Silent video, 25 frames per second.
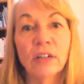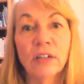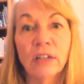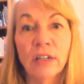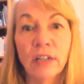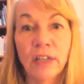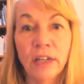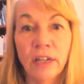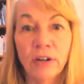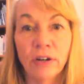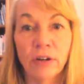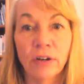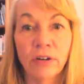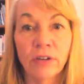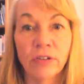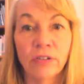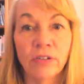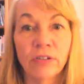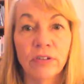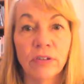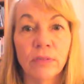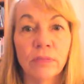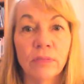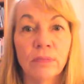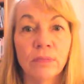
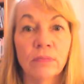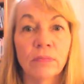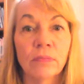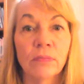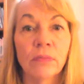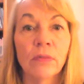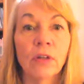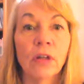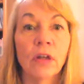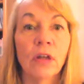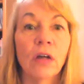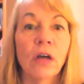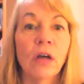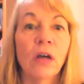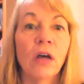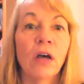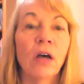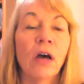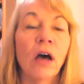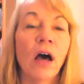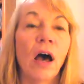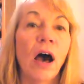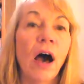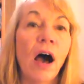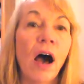leaders
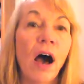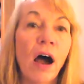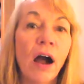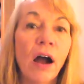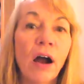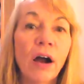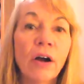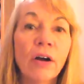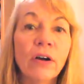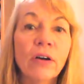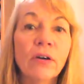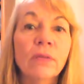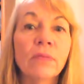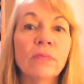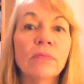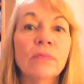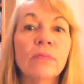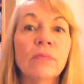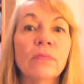are